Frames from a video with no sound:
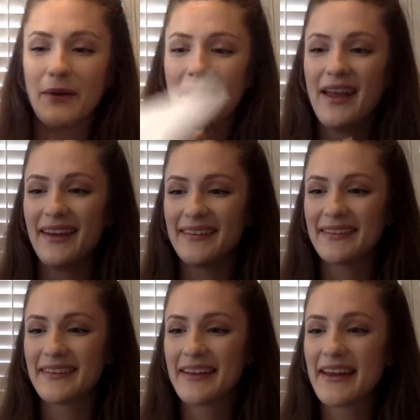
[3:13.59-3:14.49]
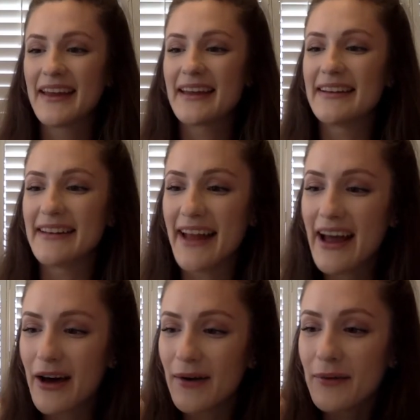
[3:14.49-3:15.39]
Okay,
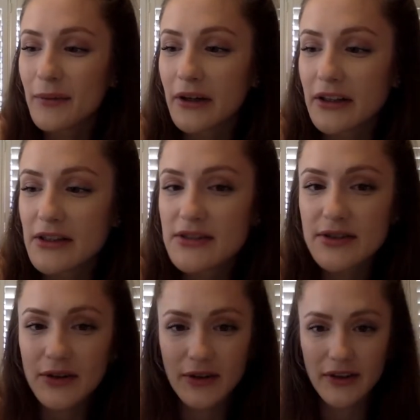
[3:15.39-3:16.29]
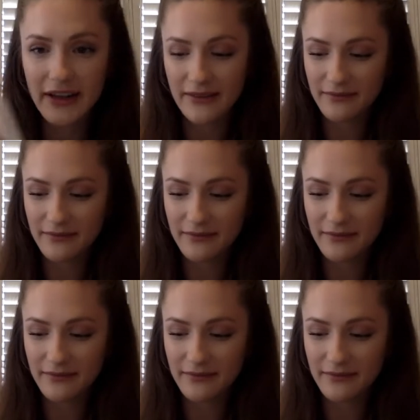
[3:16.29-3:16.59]
now we're going to circle it.